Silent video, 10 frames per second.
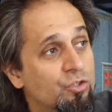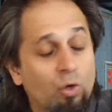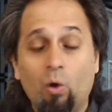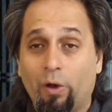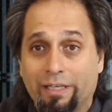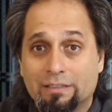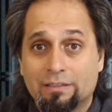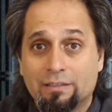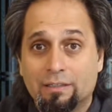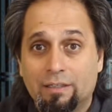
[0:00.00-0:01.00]

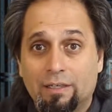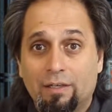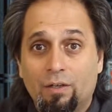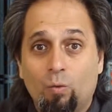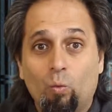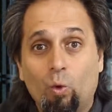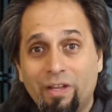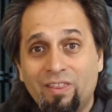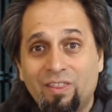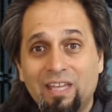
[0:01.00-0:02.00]
toys.
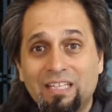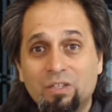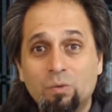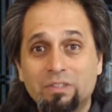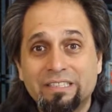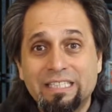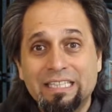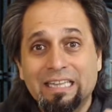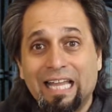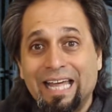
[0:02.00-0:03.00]
One thing you will see
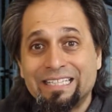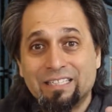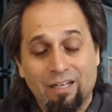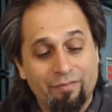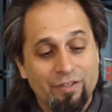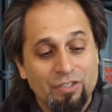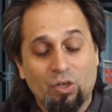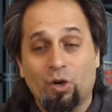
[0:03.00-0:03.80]
lots of is